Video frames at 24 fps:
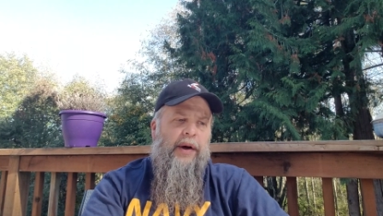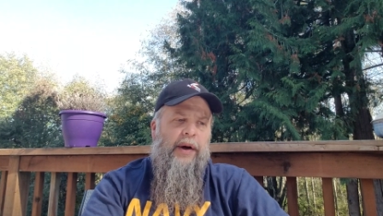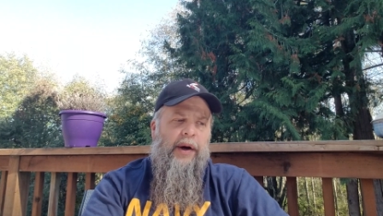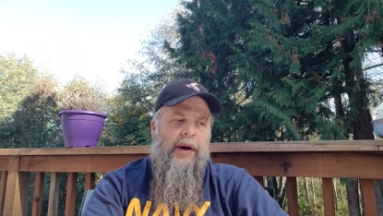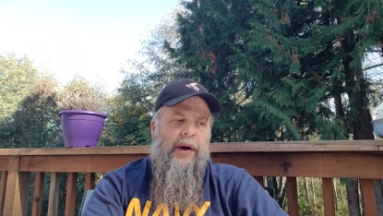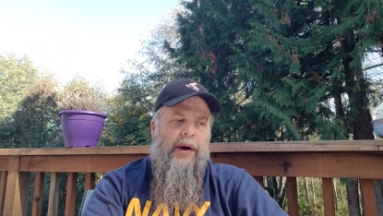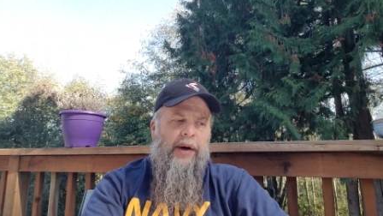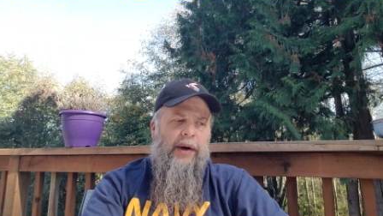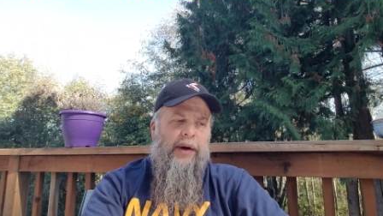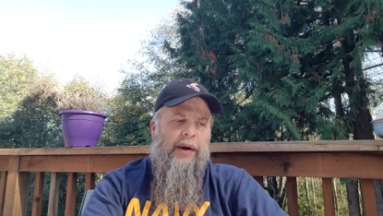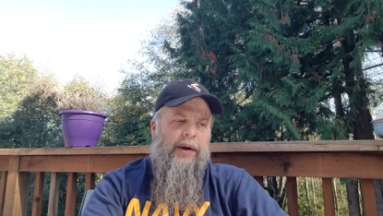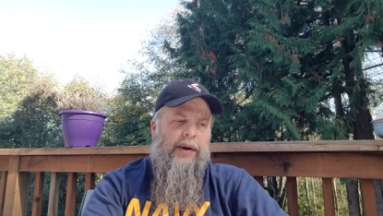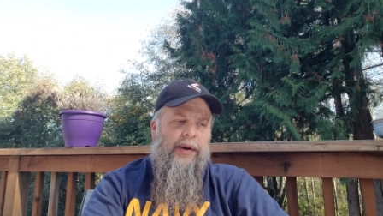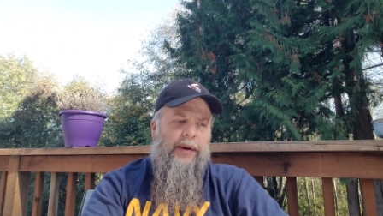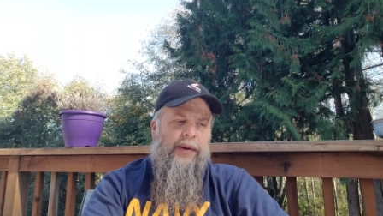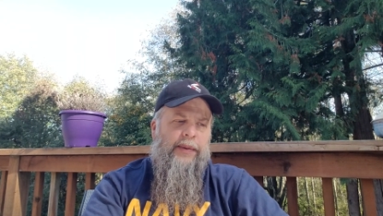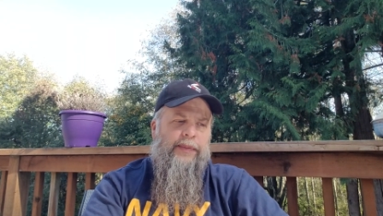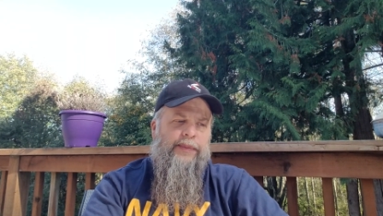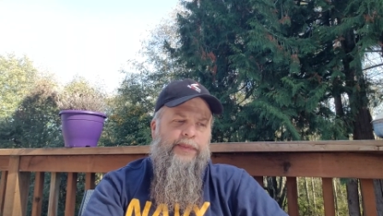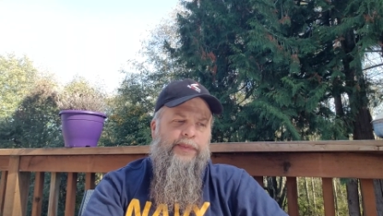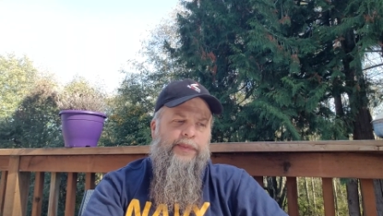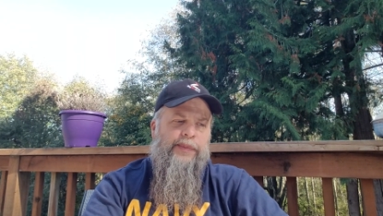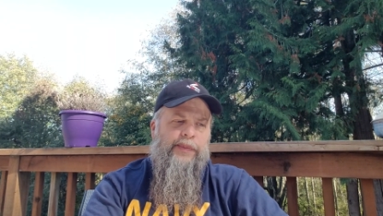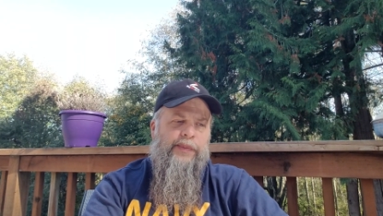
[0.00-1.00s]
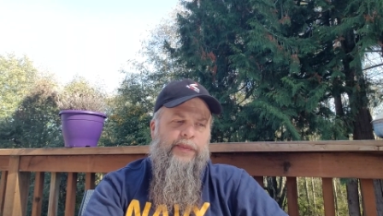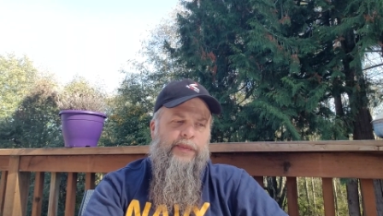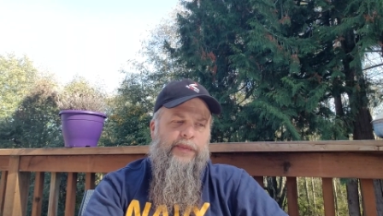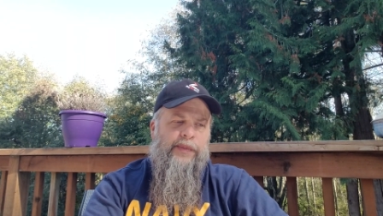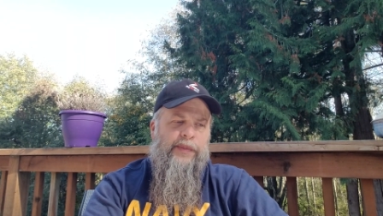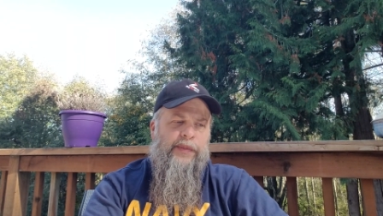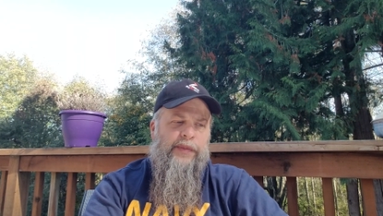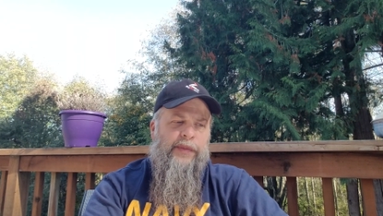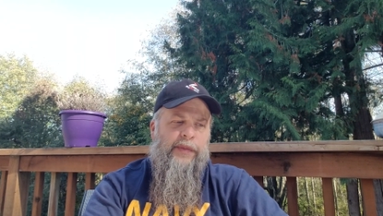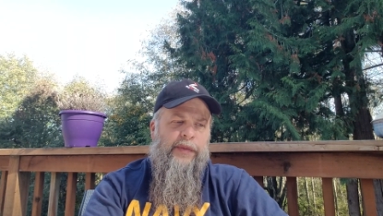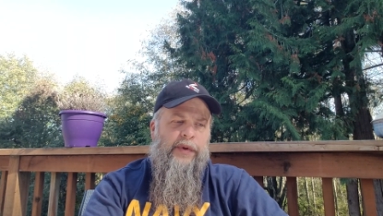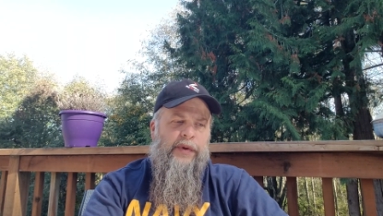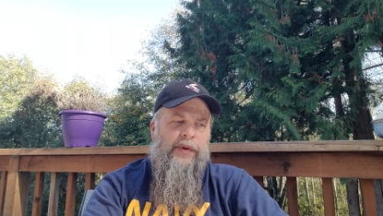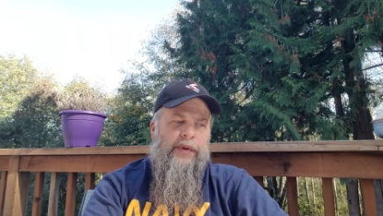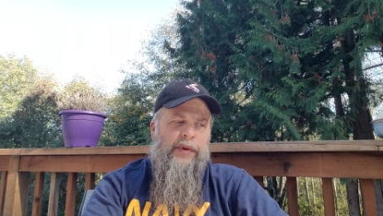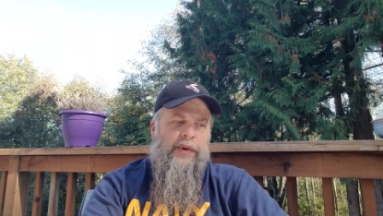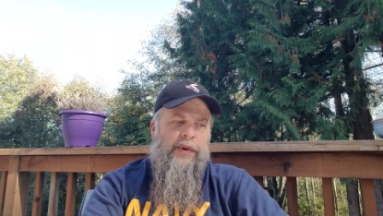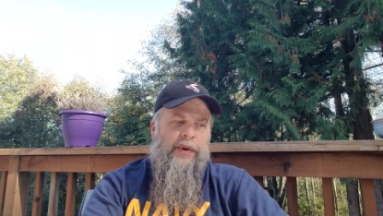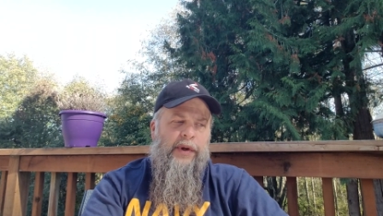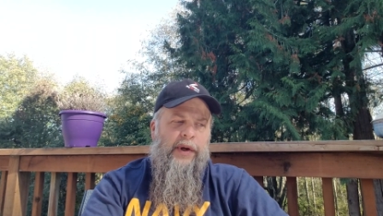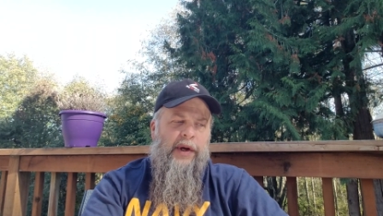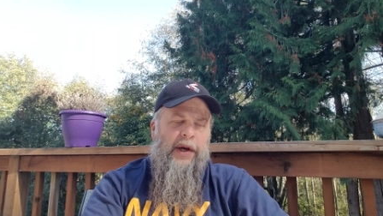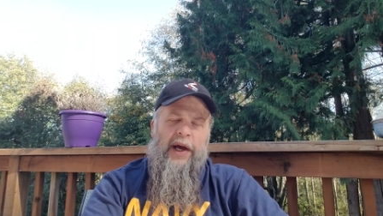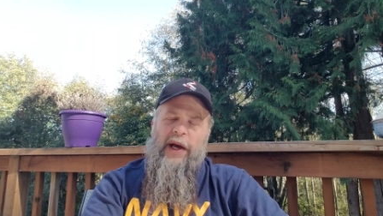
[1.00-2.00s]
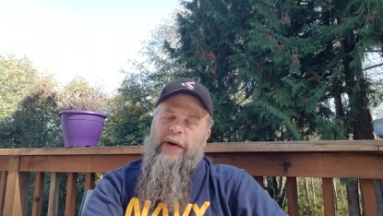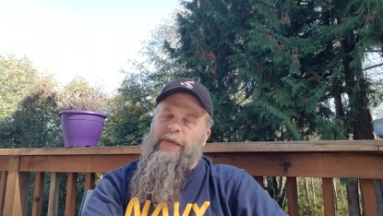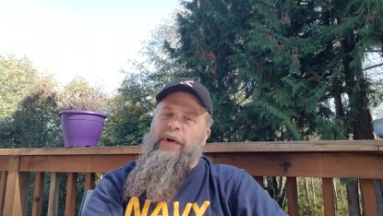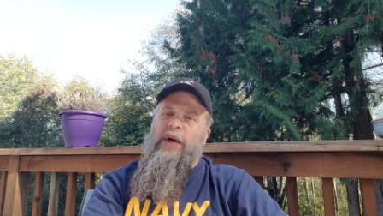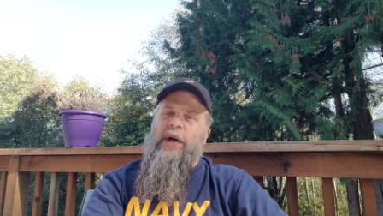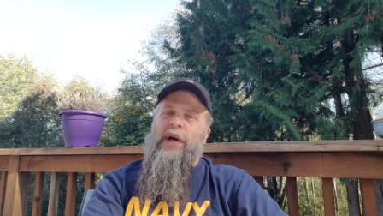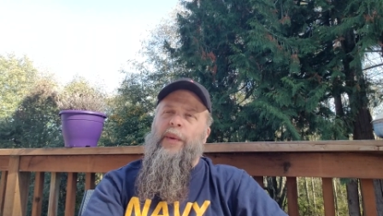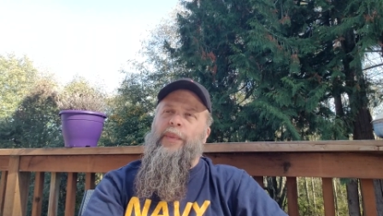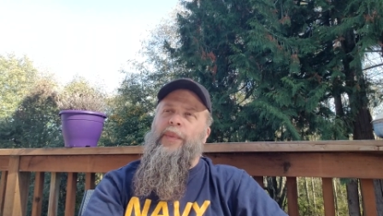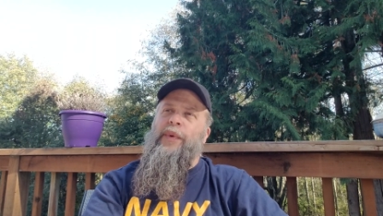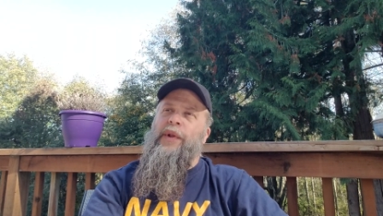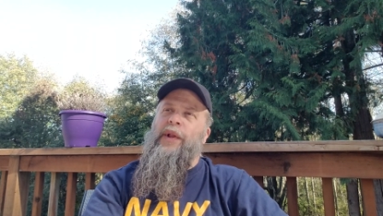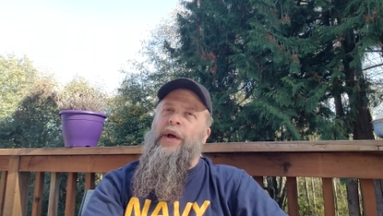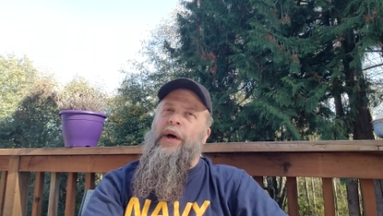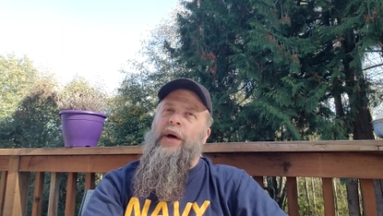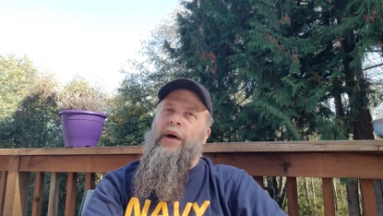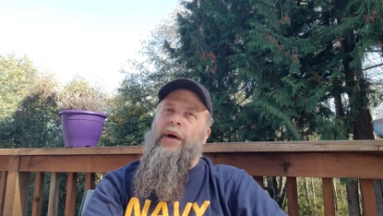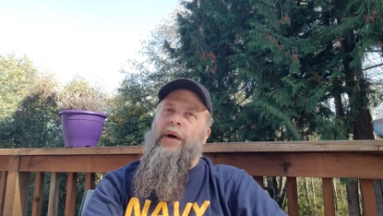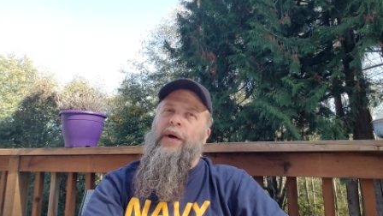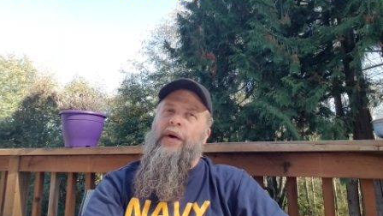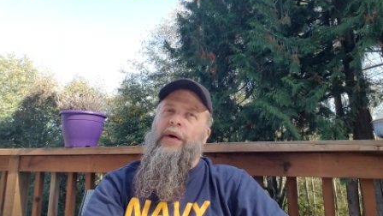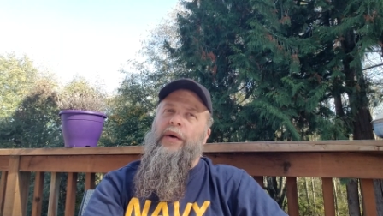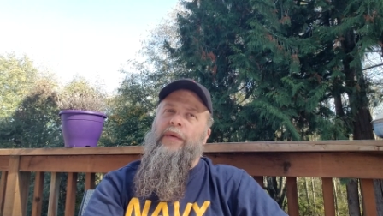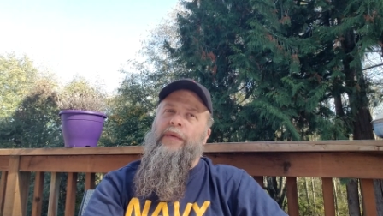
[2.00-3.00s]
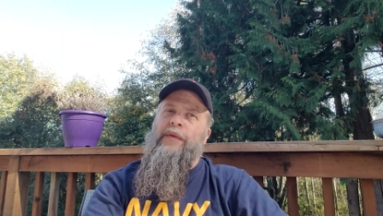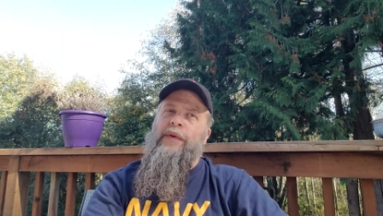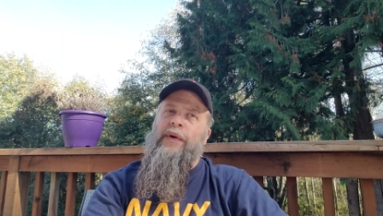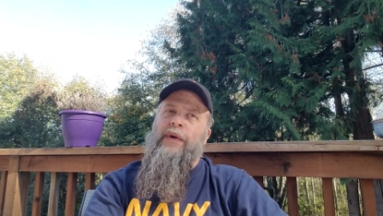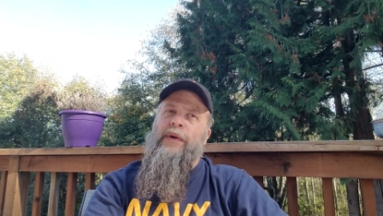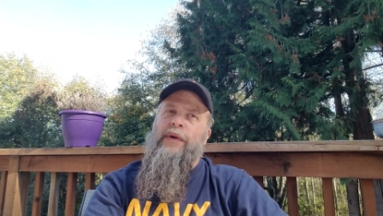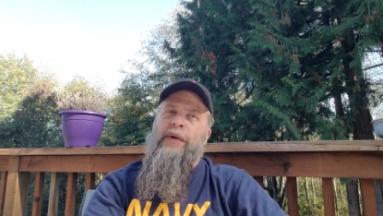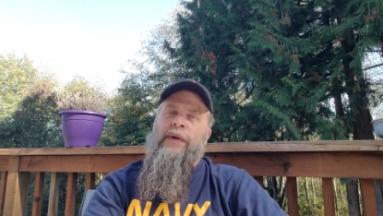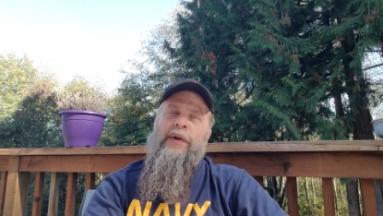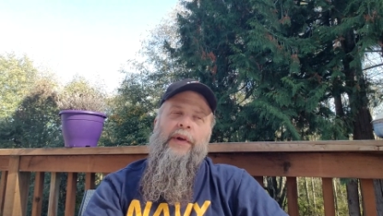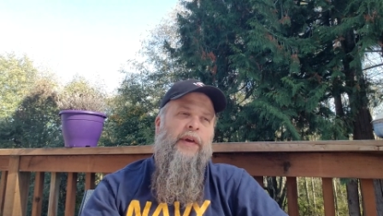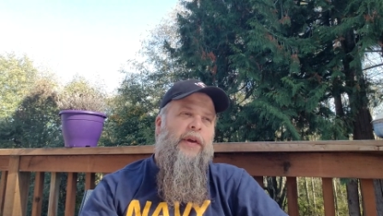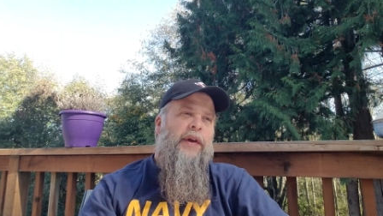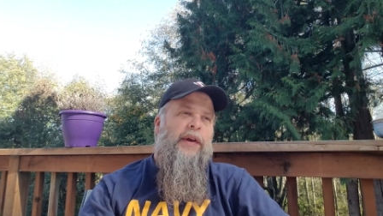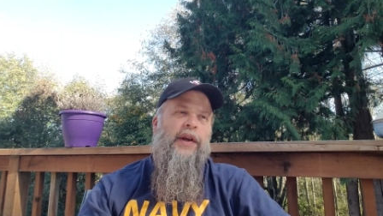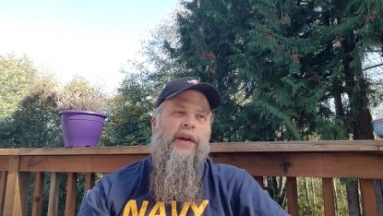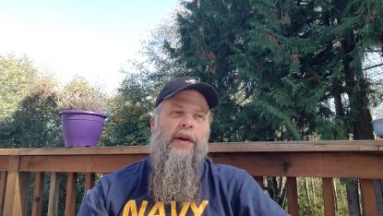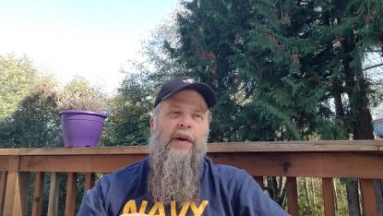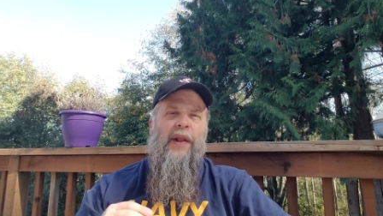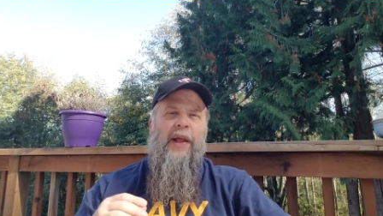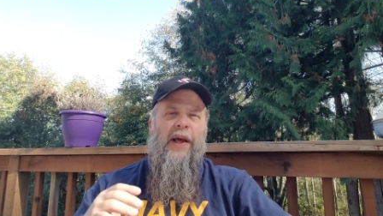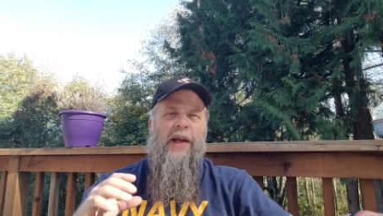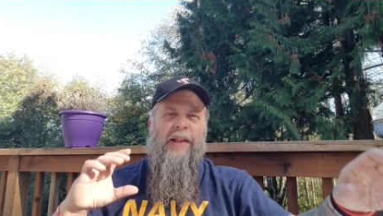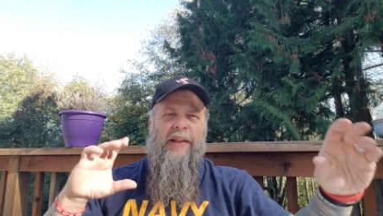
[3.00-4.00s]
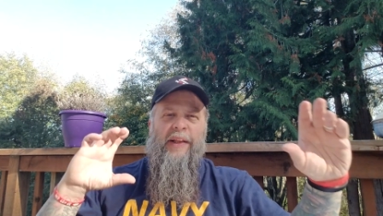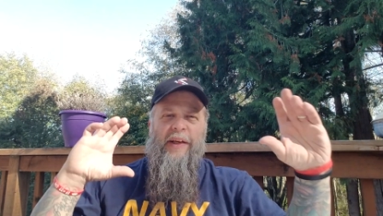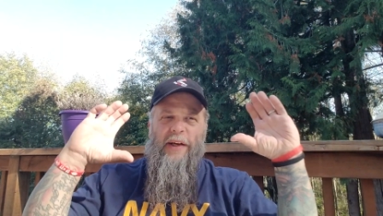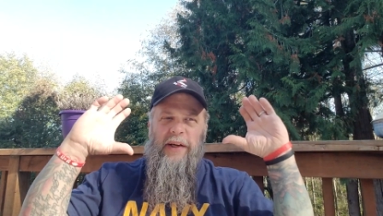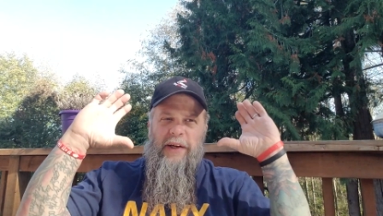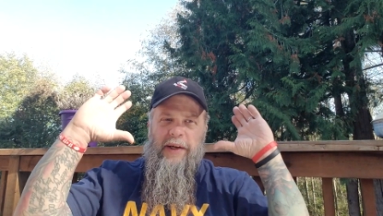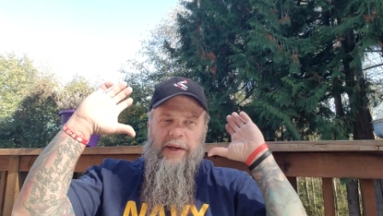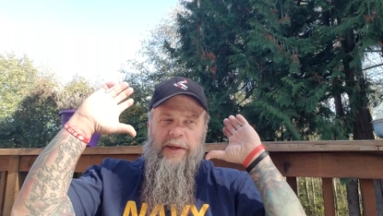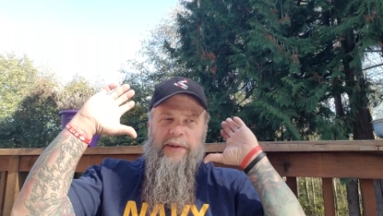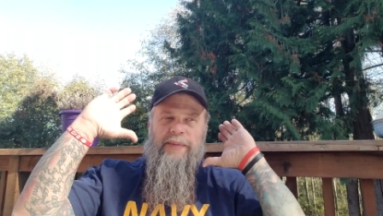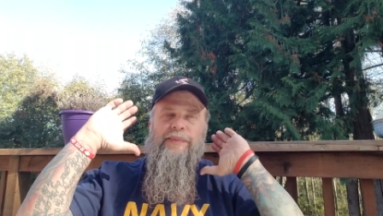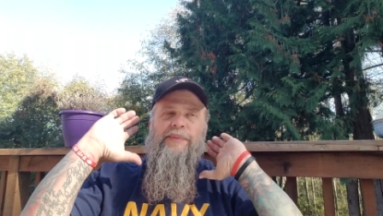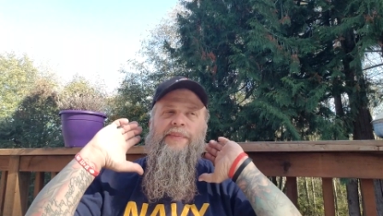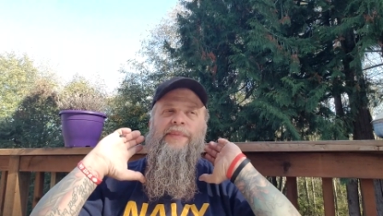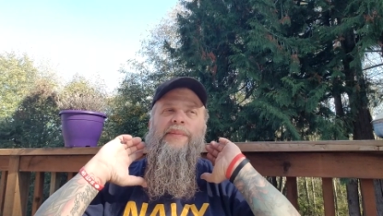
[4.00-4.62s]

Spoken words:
Have a couple of, like the